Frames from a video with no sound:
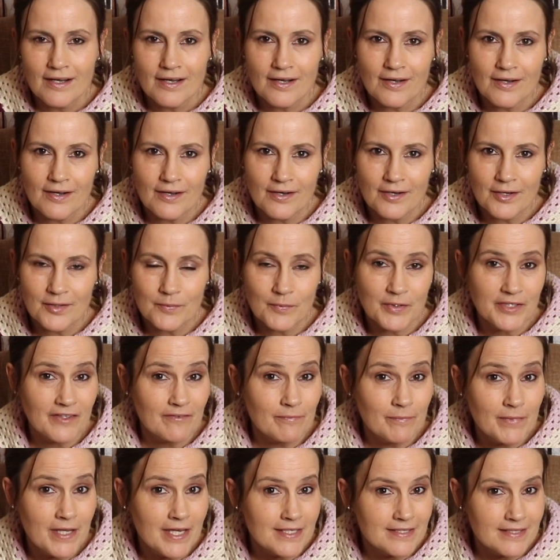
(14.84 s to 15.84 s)
on when
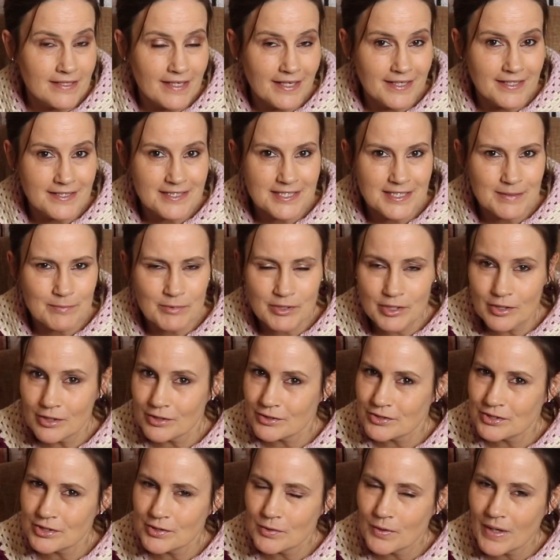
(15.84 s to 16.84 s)
you've made an item and you're
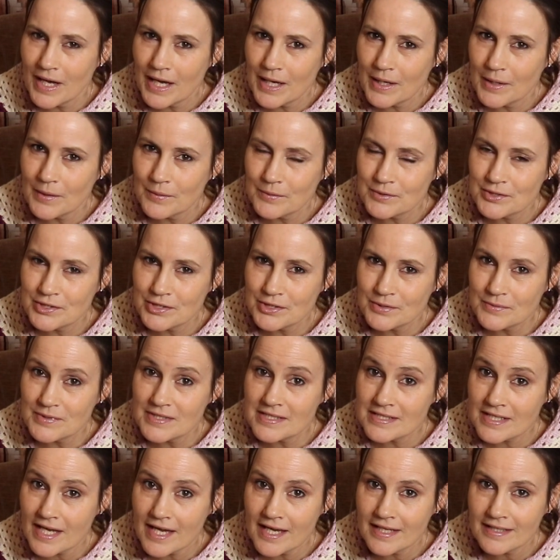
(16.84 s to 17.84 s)
not sure how to
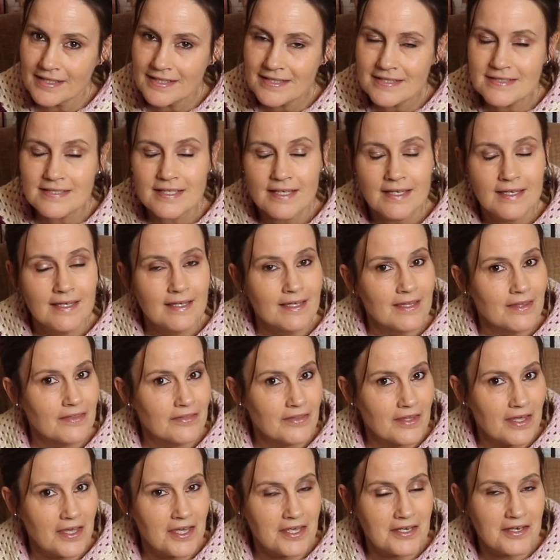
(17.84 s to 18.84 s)
style it.
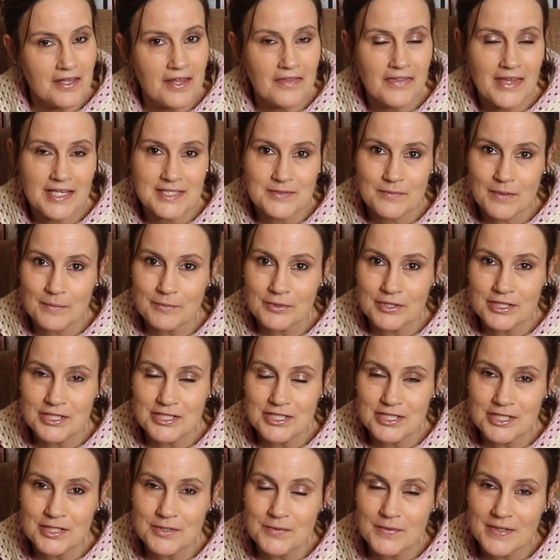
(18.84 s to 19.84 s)
Then that's what I'm going to
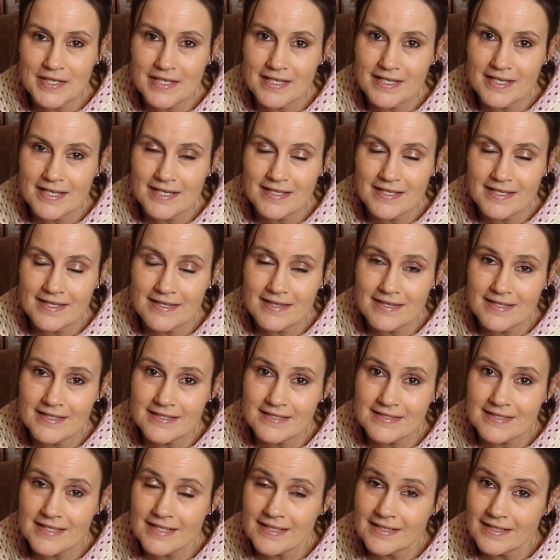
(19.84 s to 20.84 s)
do in
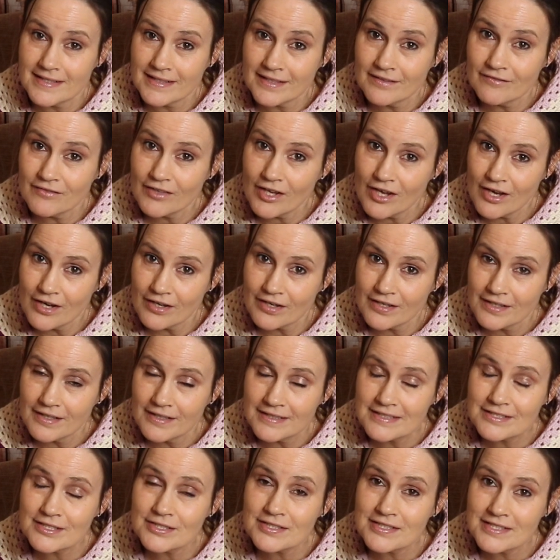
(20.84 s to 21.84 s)
this little vlog.
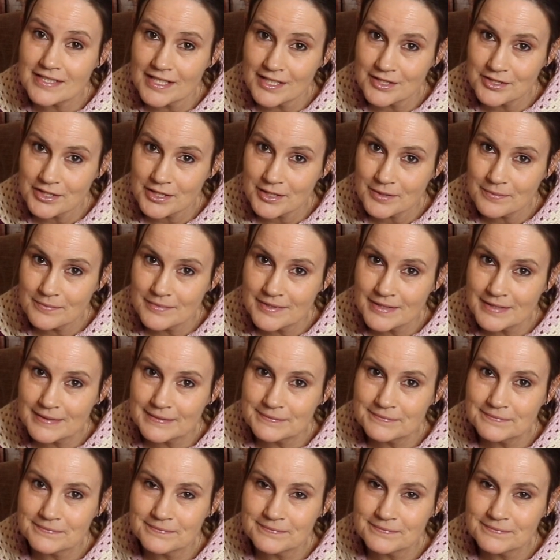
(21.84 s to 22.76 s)
So stay tuned.